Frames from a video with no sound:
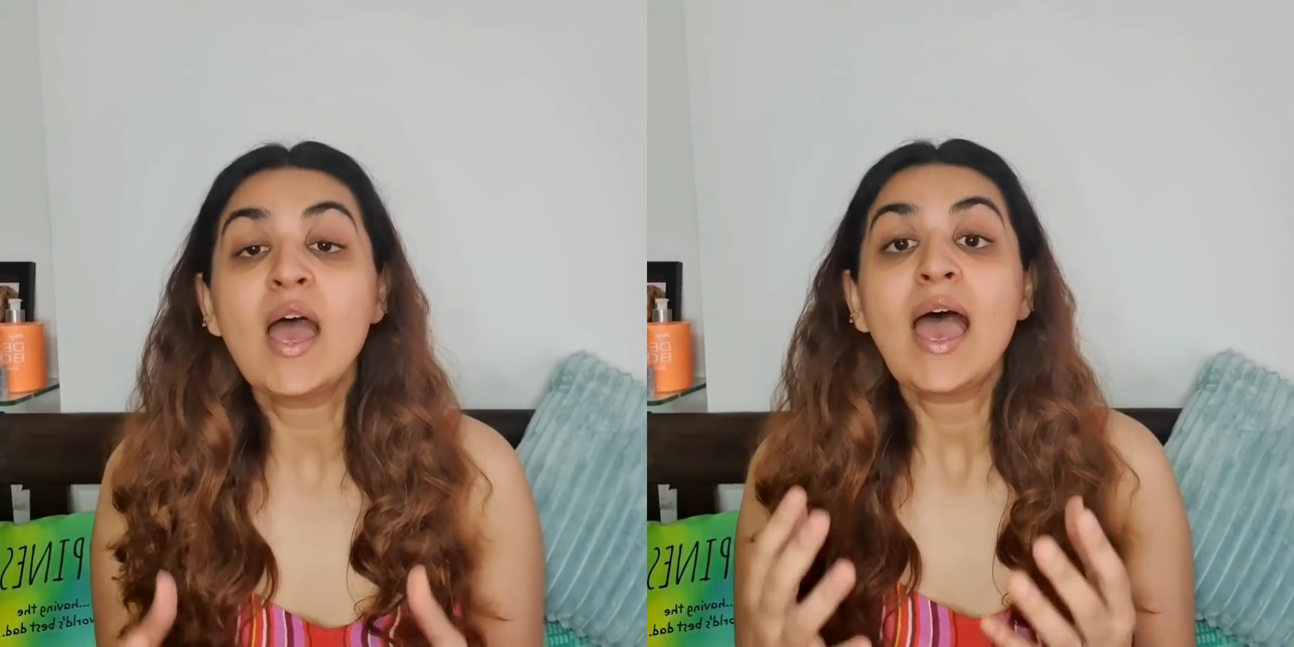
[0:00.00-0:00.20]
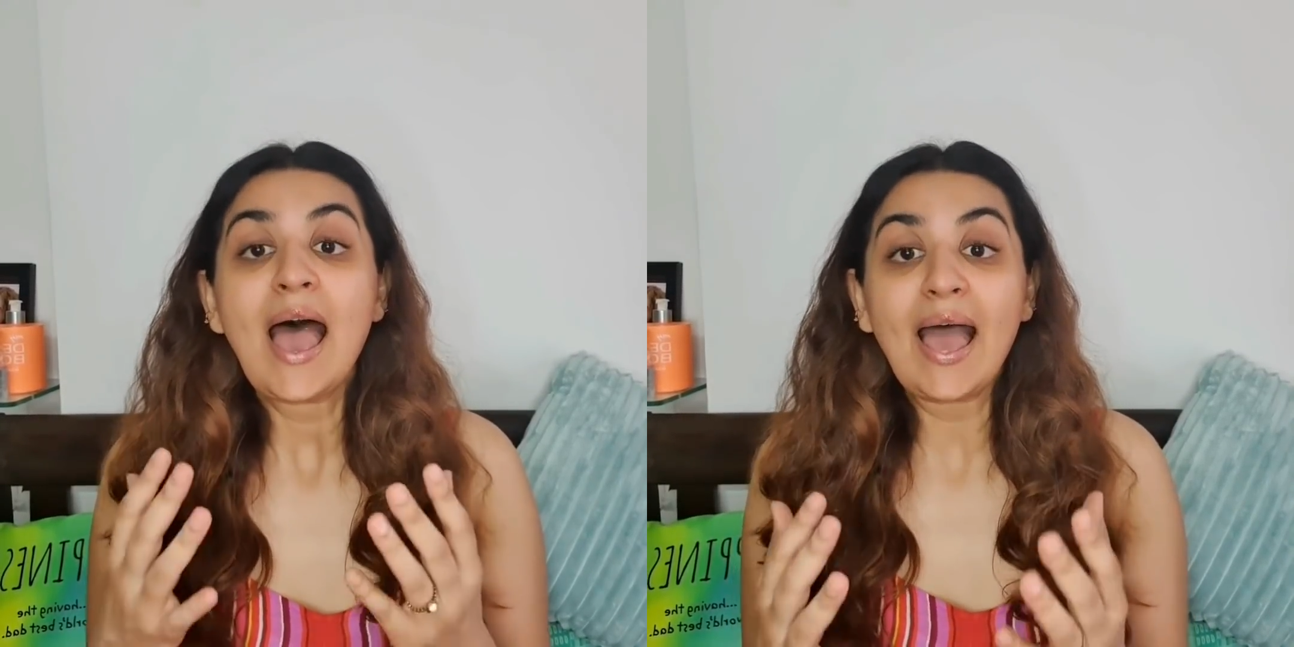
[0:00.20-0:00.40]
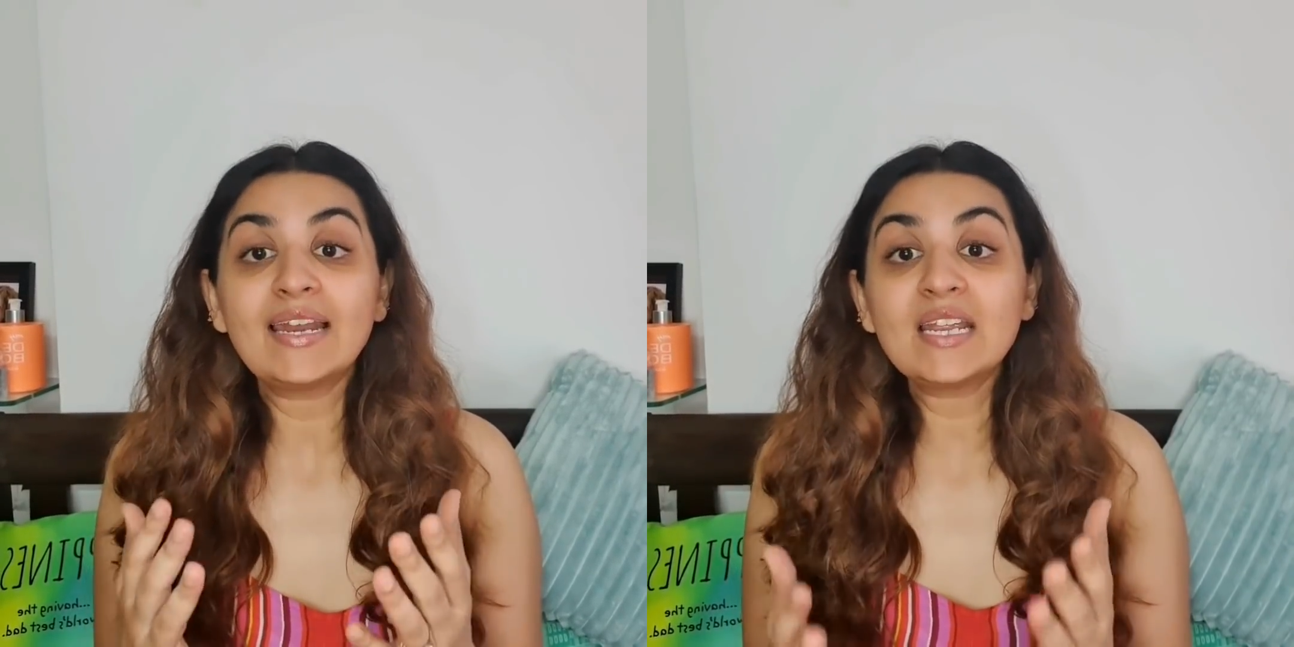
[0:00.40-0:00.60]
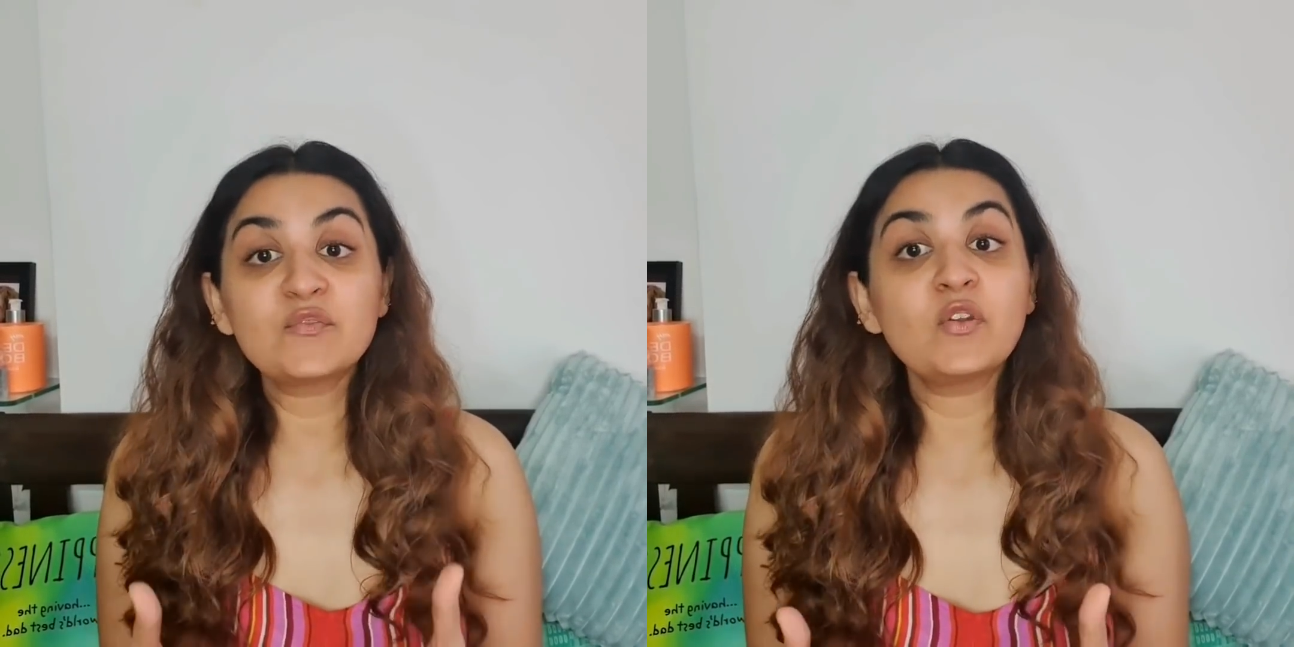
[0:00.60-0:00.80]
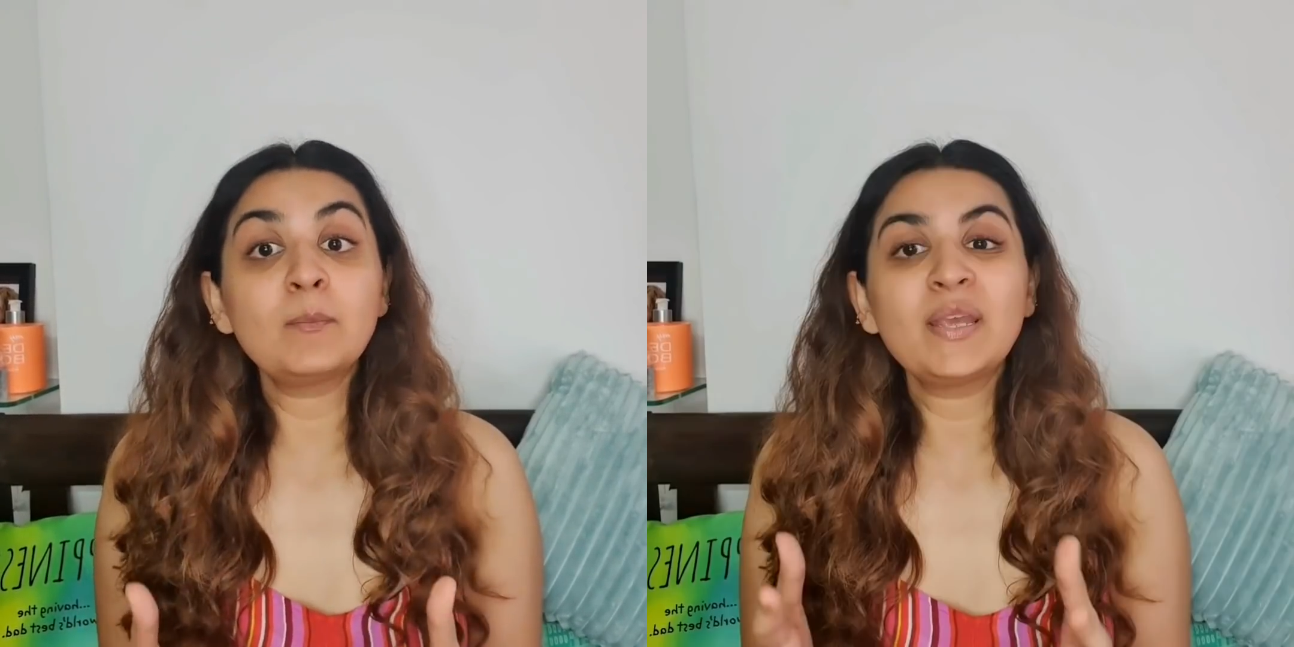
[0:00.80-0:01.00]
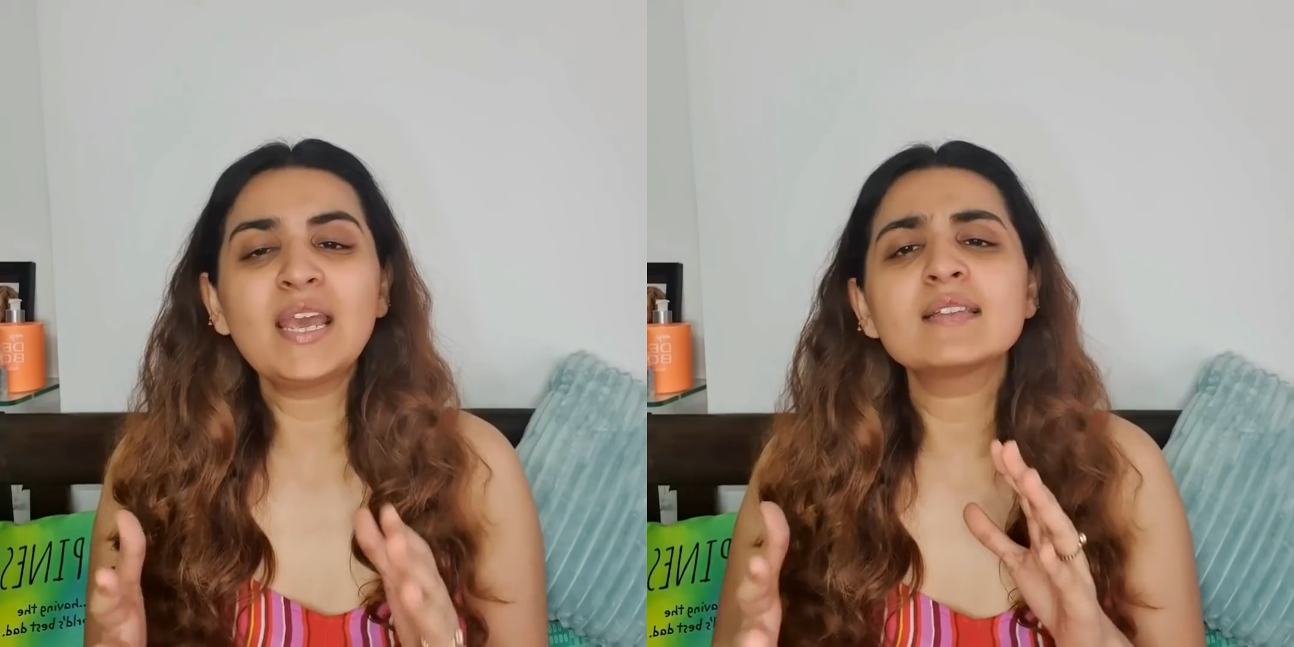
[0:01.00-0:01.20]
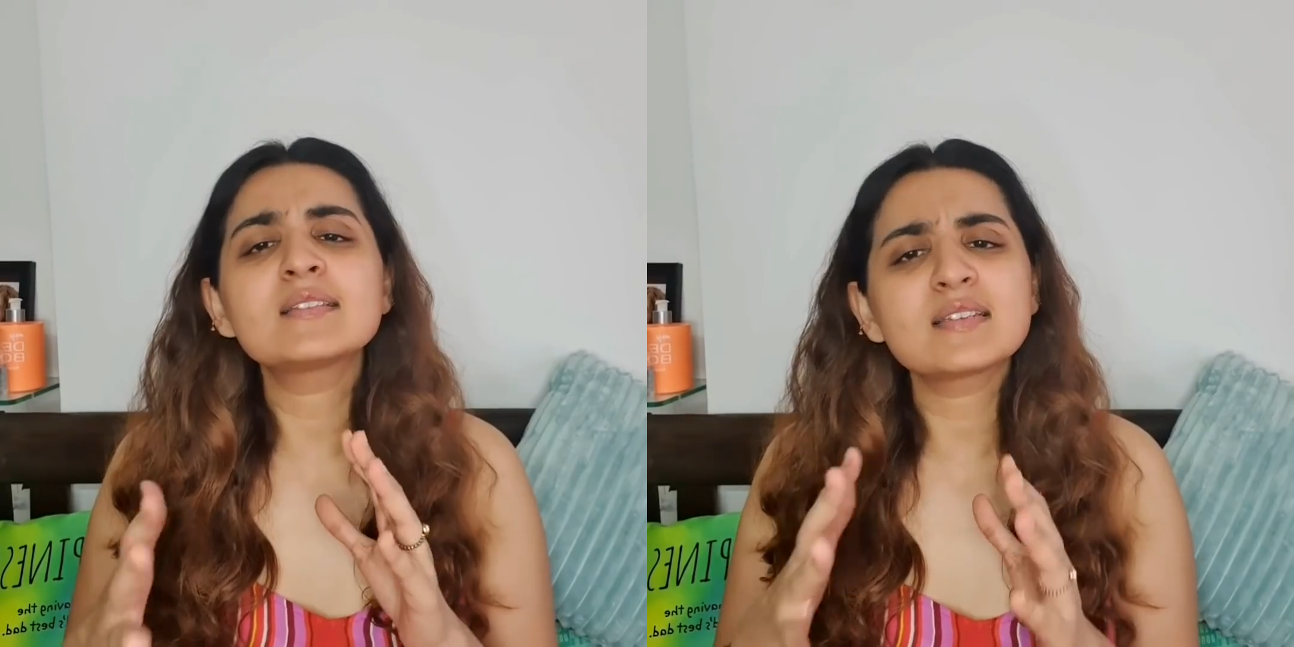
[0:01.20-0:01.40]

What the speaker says: and it will be a